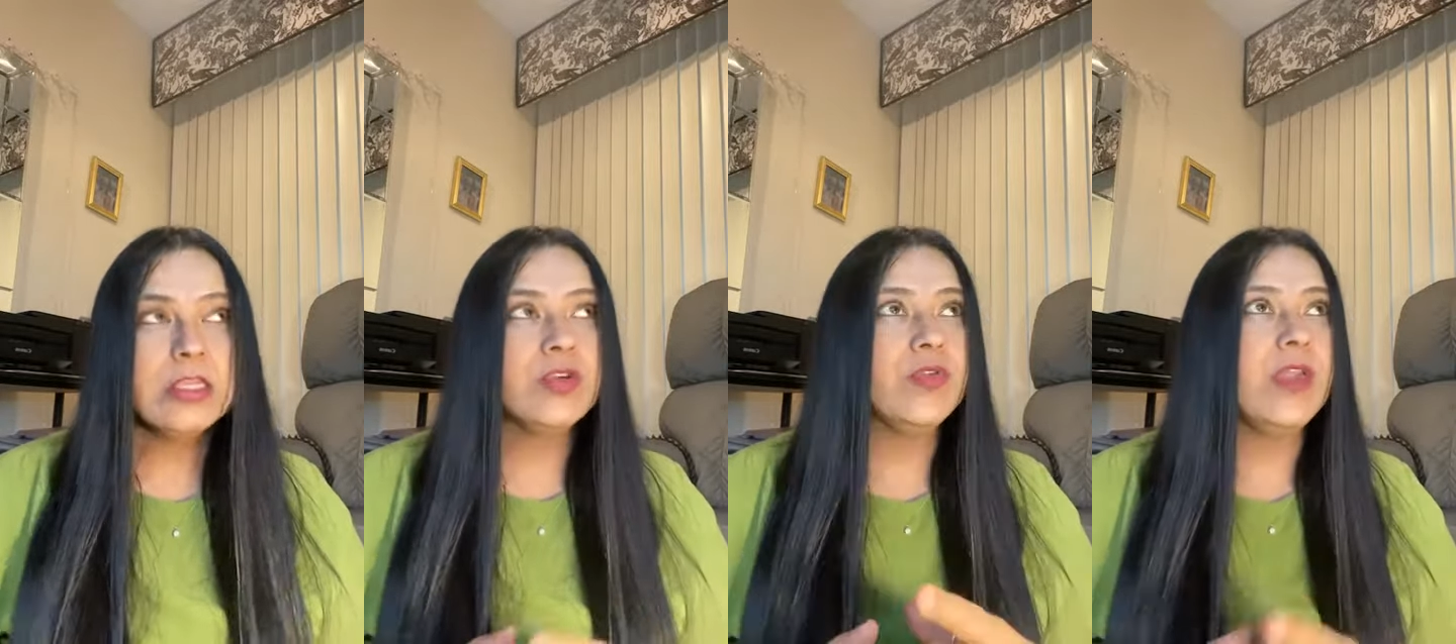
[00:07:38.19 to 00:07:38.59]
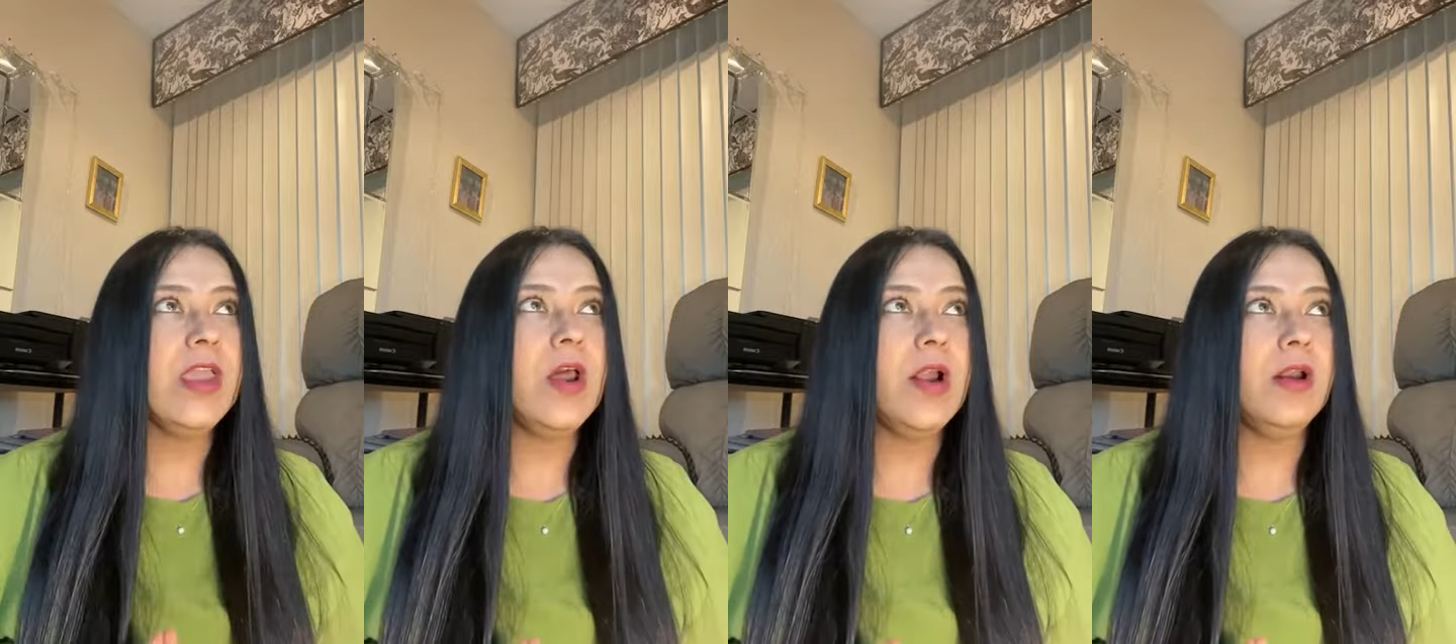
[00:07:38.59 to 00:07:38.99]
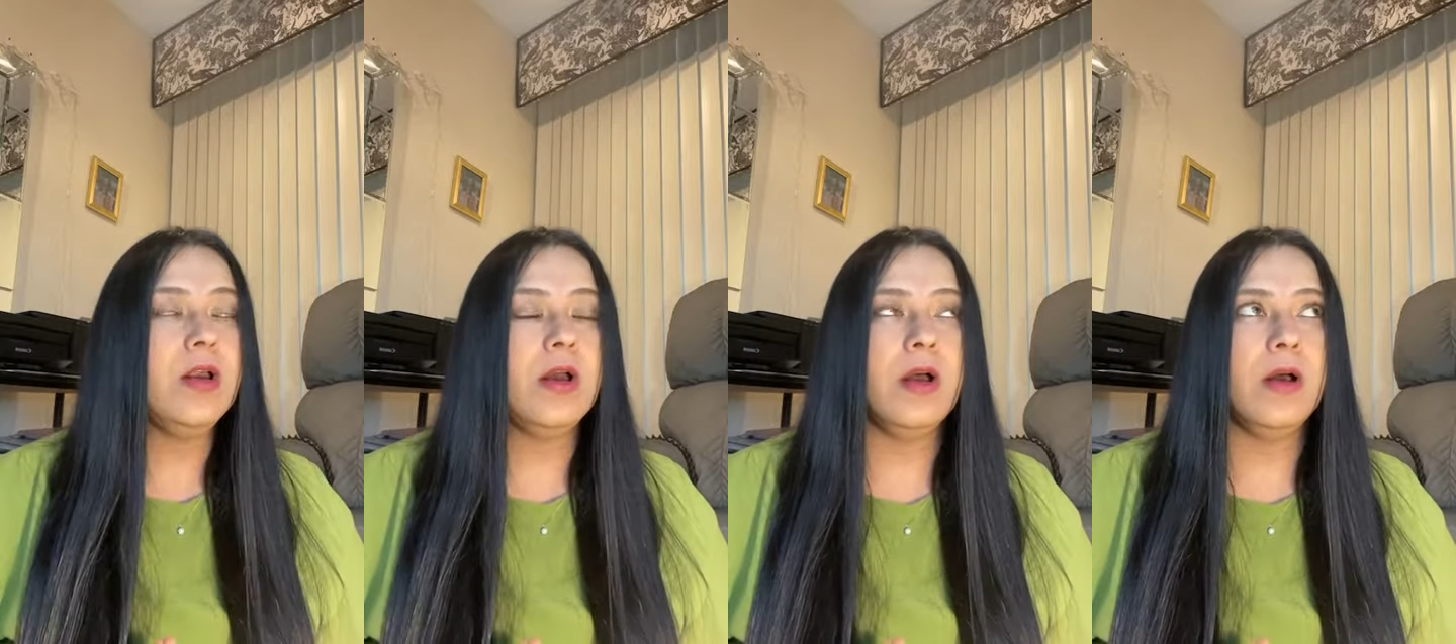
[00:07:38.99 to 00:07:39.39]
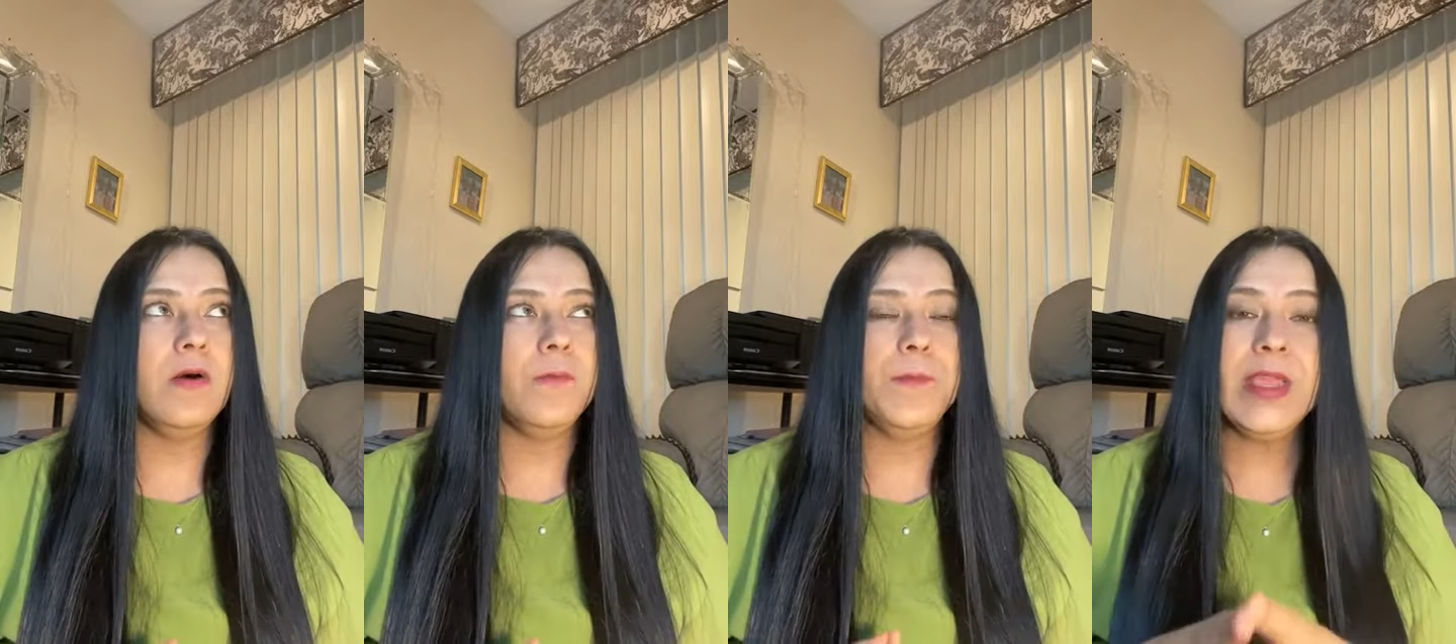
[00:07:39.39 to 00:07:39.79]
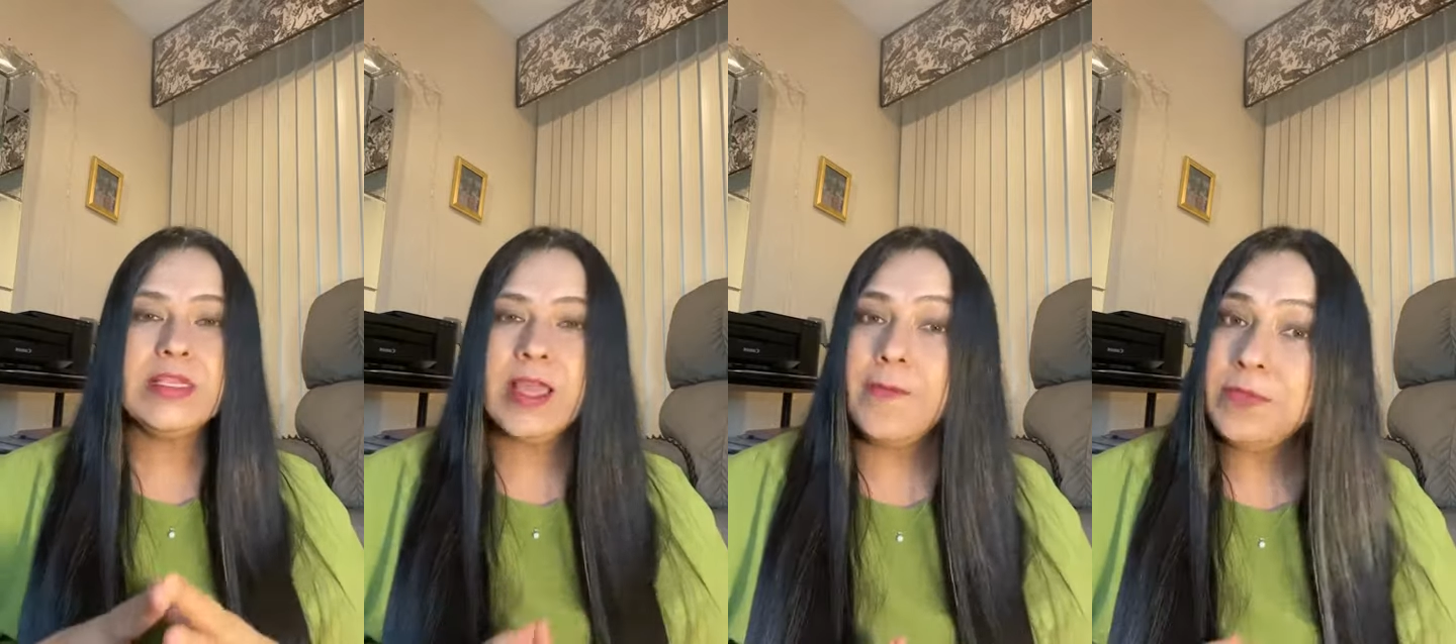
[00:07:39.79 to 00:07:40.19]
So they are
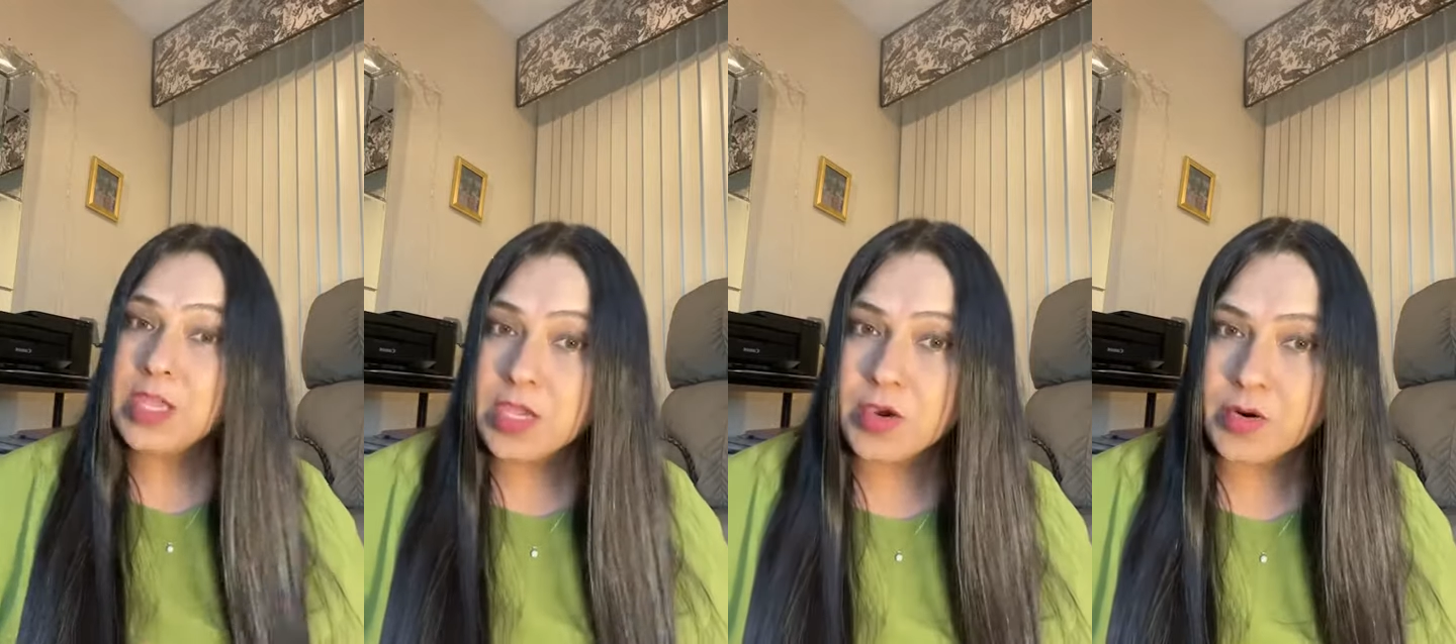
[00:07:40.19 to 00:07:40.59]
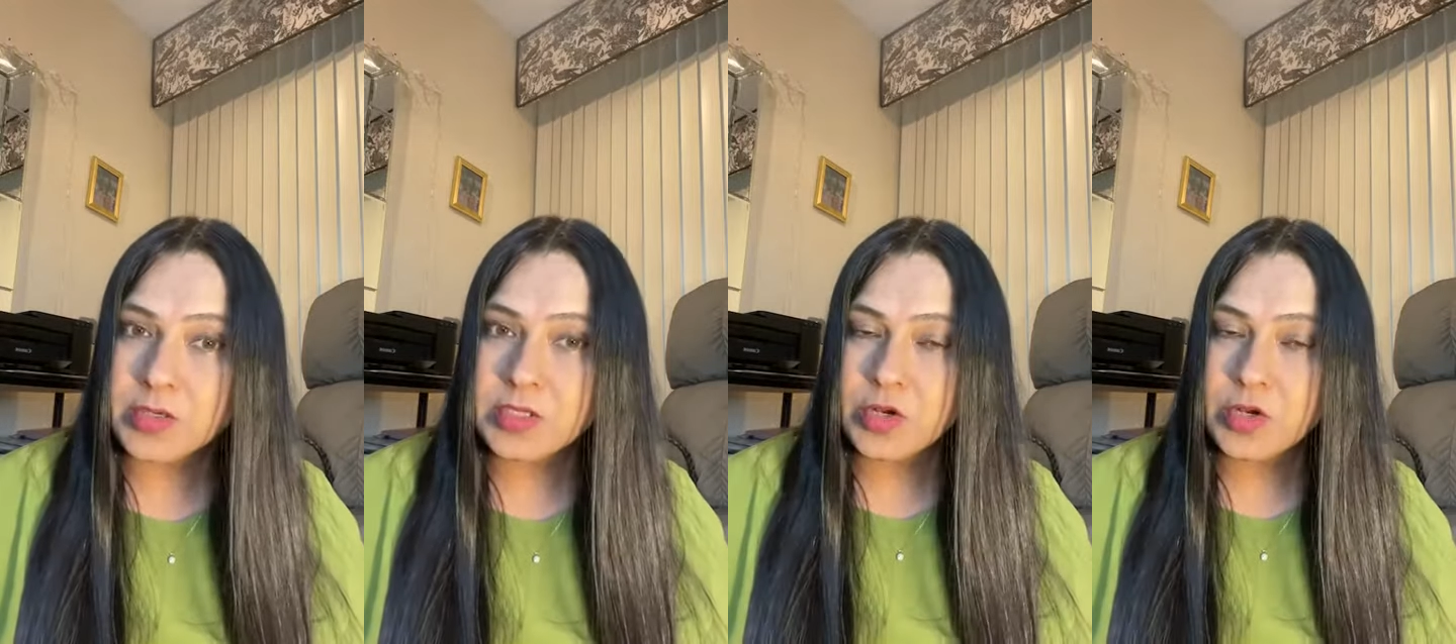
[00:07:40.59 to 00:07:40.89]
big time thinkers.